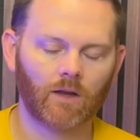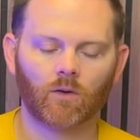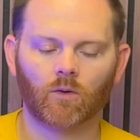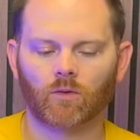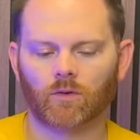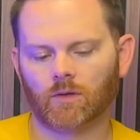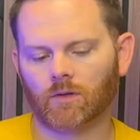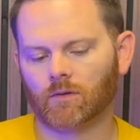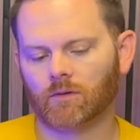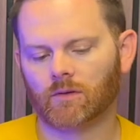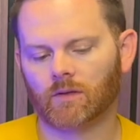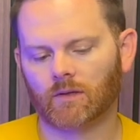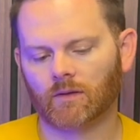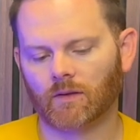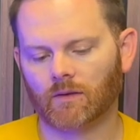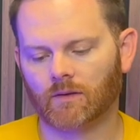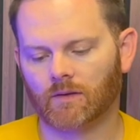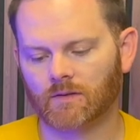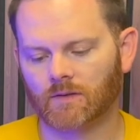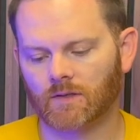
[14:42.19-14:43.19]
or do you think
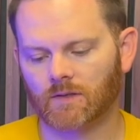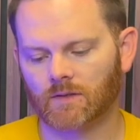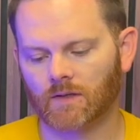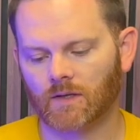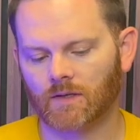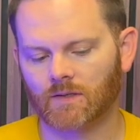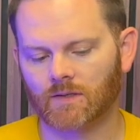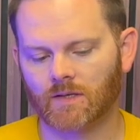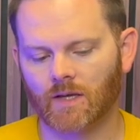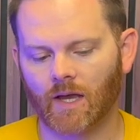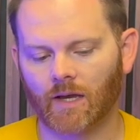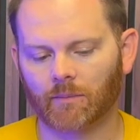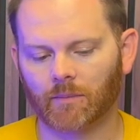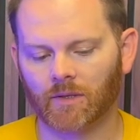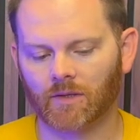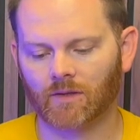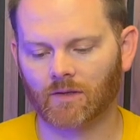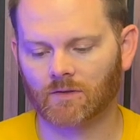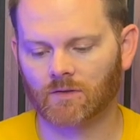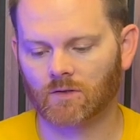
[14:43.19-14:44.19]
that this is a
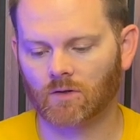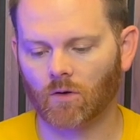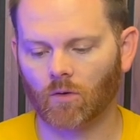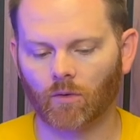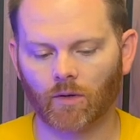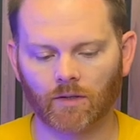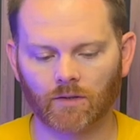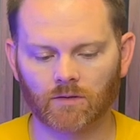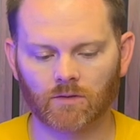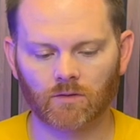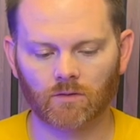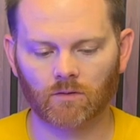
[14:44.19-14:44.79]
segment that's going